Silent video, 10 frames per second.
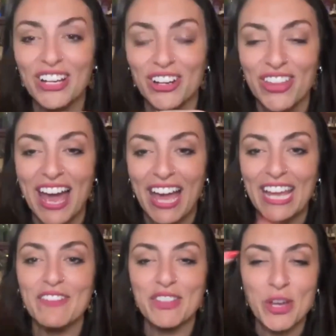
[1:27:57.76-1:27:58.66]
her that,
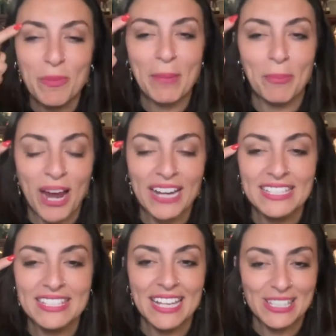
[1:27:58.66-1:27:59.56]
even though my brain
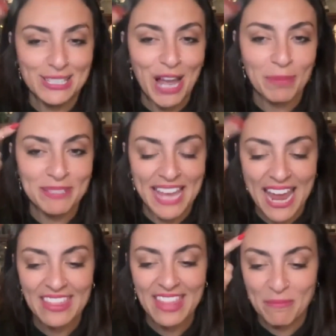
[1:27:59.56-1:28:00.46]
is like, stop
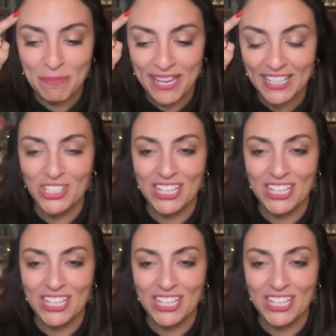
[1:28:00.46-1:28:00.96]
saying that, bitch.